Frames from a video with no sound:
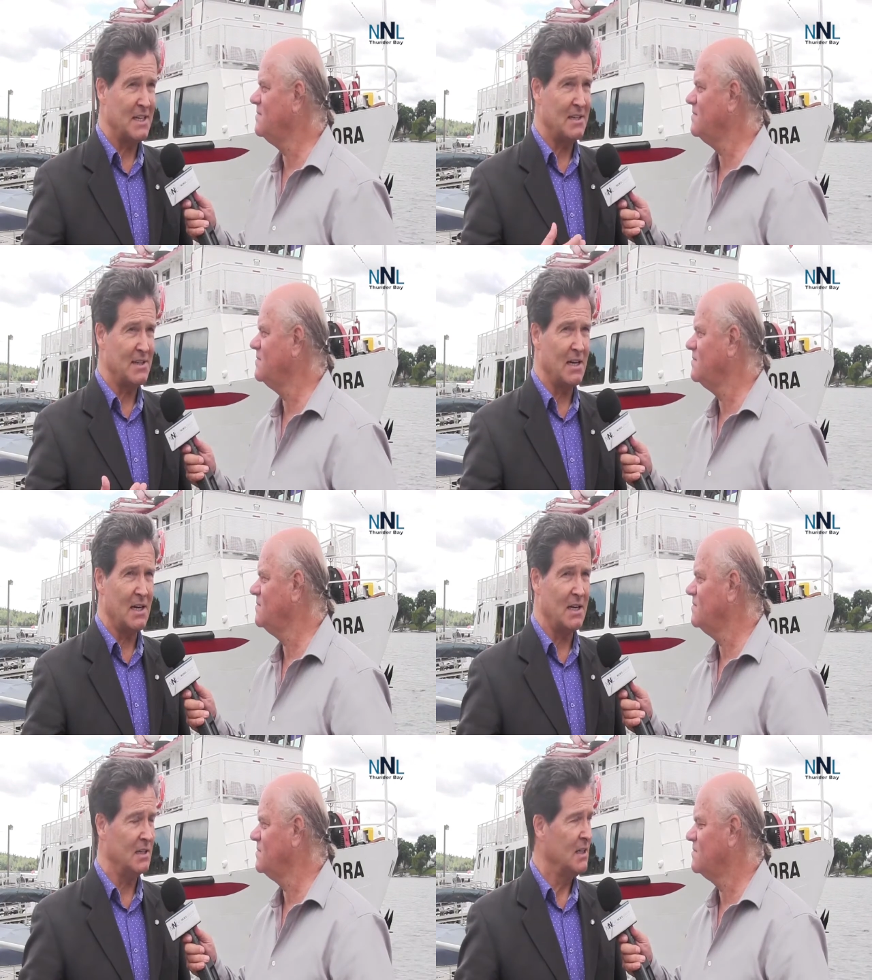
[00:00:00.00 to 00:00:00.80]
Speaker 1: he's
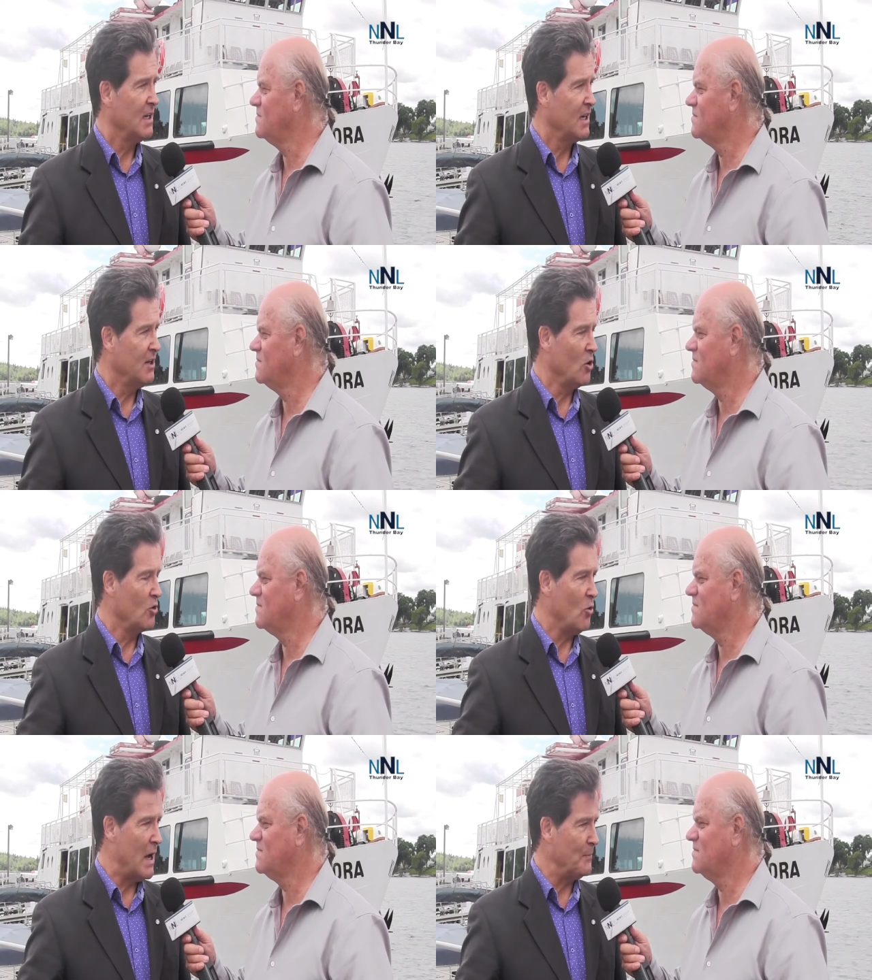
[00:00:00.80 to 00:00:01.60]
uh you know
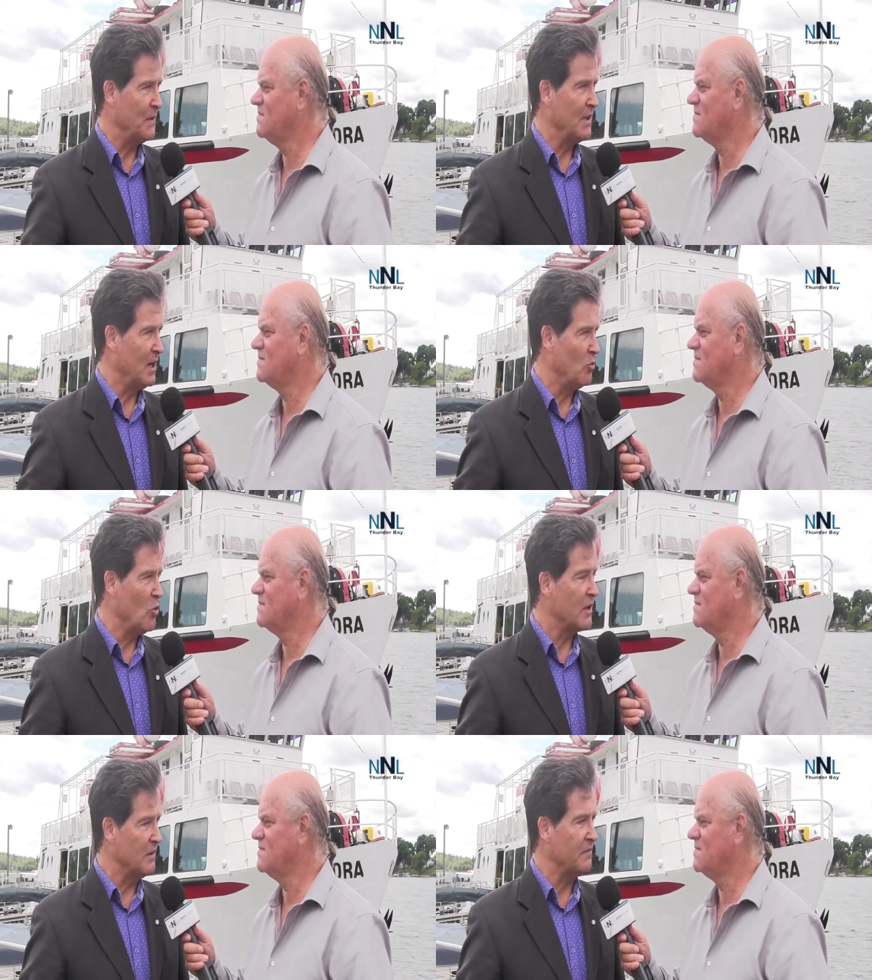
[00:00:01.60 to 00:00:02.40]
grew up in a
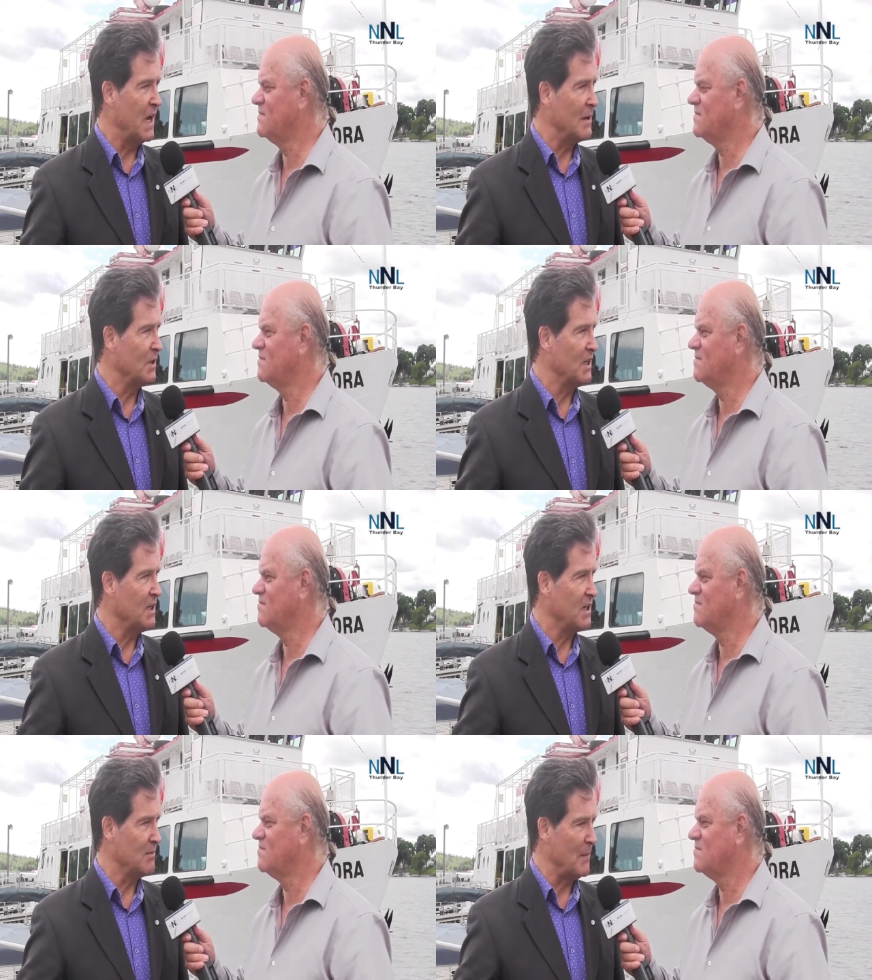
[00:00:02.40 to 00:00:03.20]
working family,
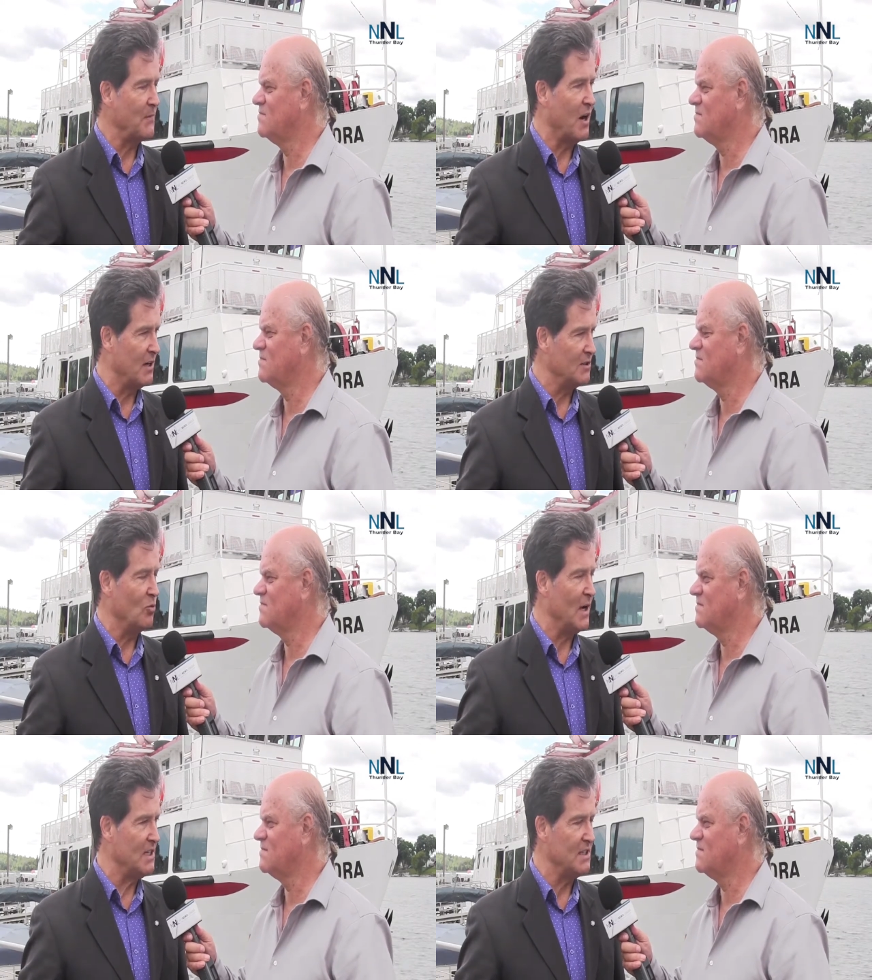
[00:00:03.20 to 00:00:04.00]
he came up the hard
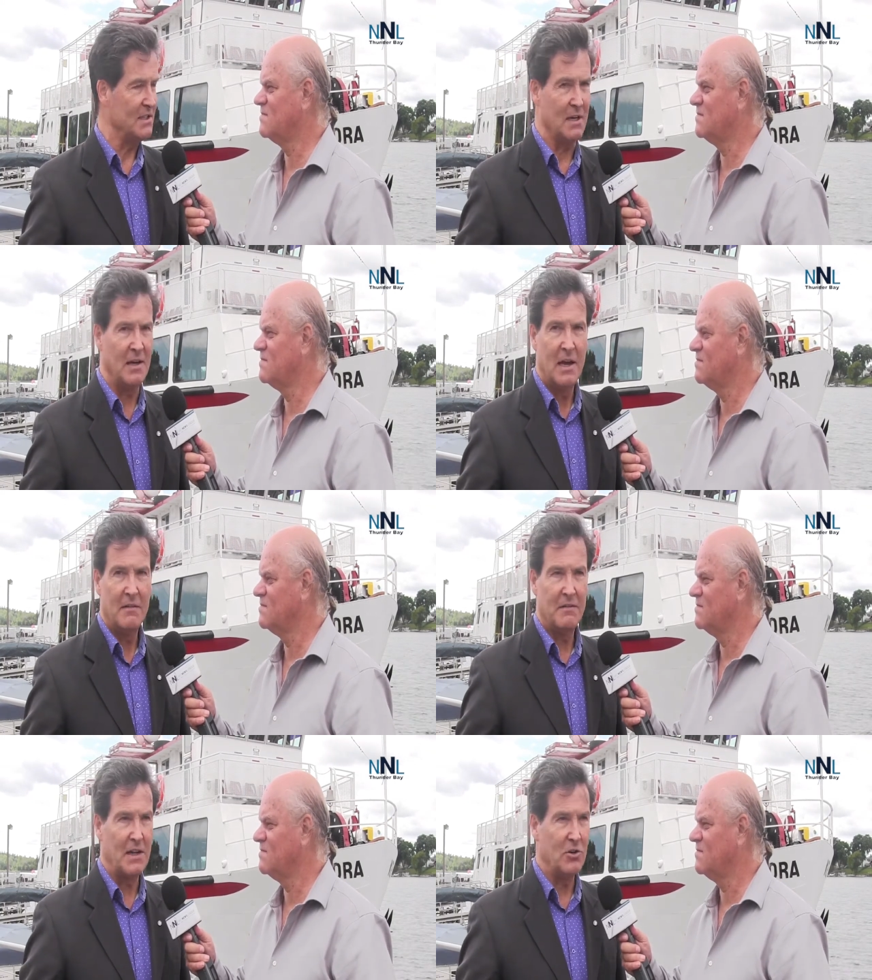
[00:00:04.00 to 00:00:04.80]
way. He's a
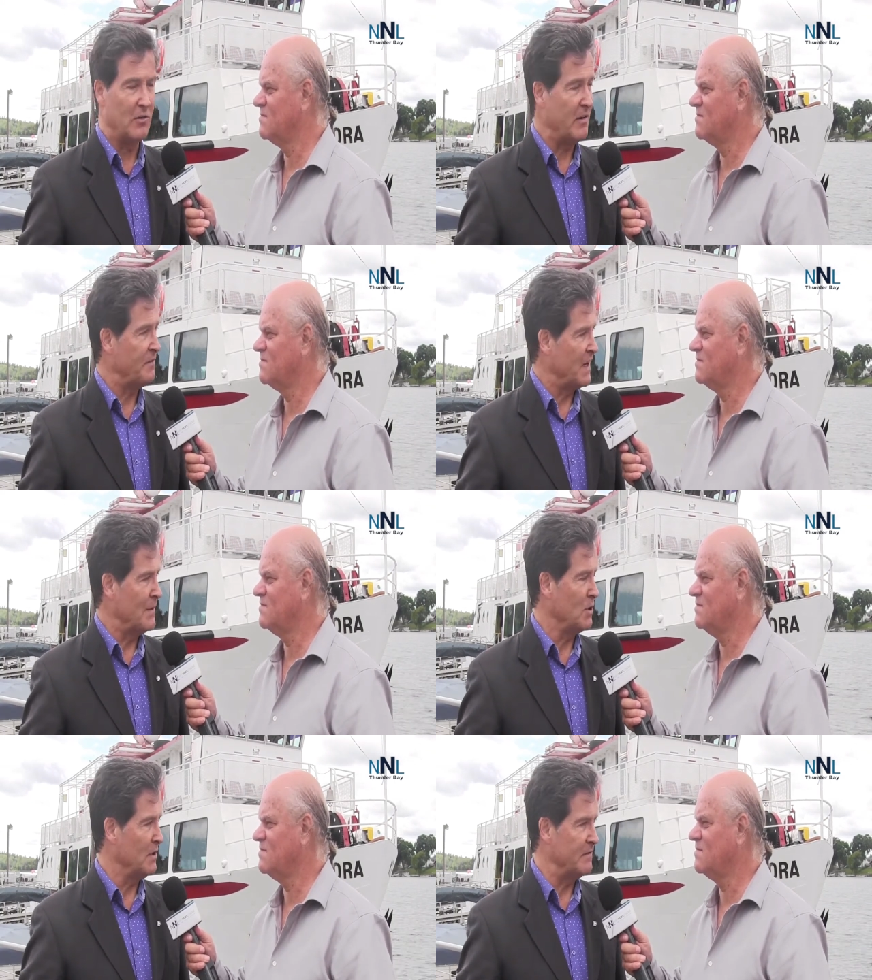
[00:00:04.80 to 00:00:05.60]
father of a
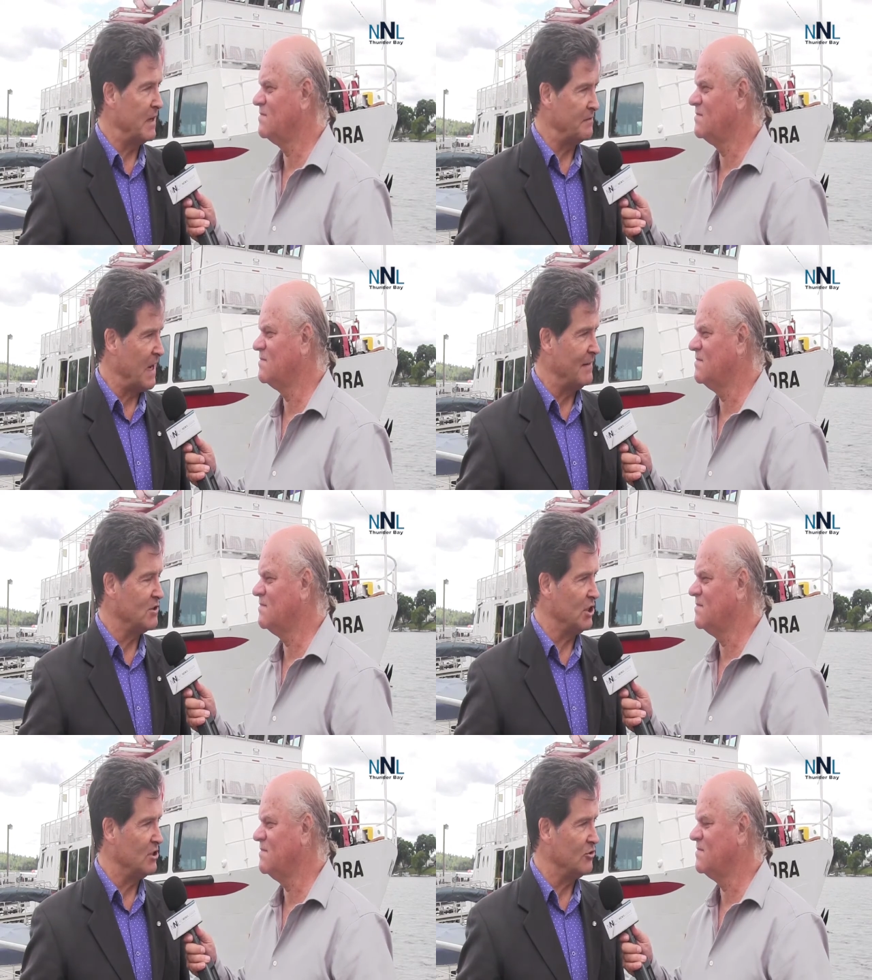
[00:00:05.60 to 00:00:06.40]
family of uh, five
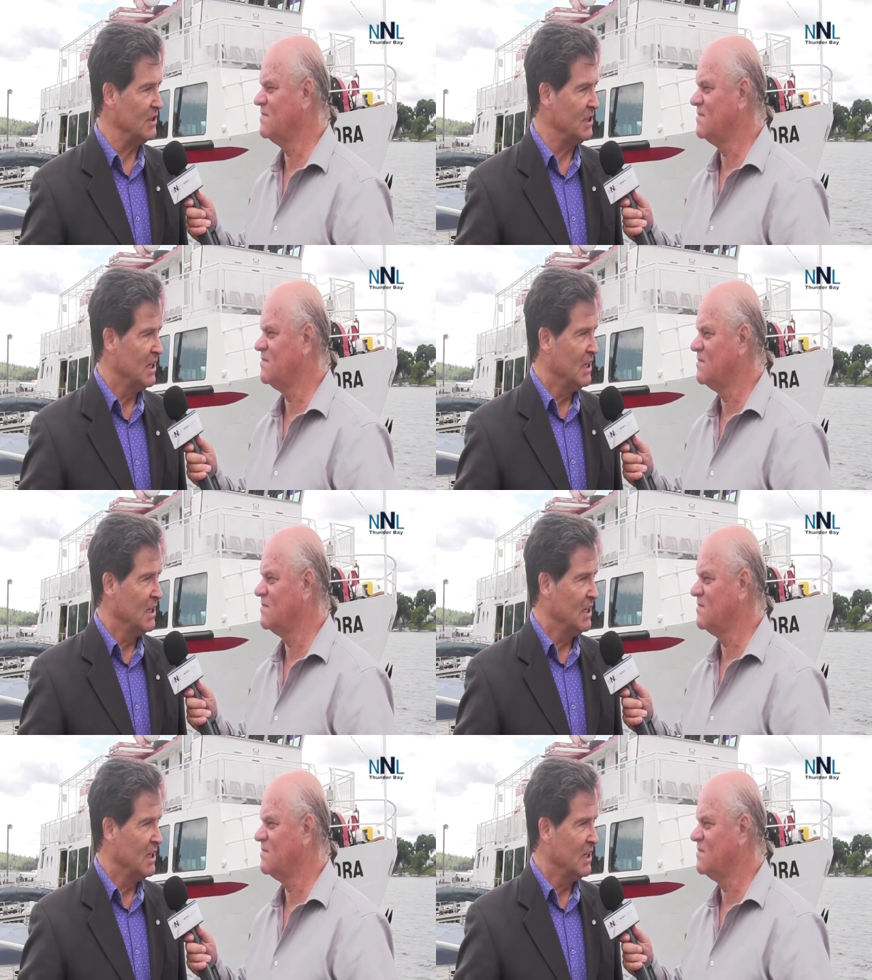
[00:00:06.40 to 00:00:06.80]
children.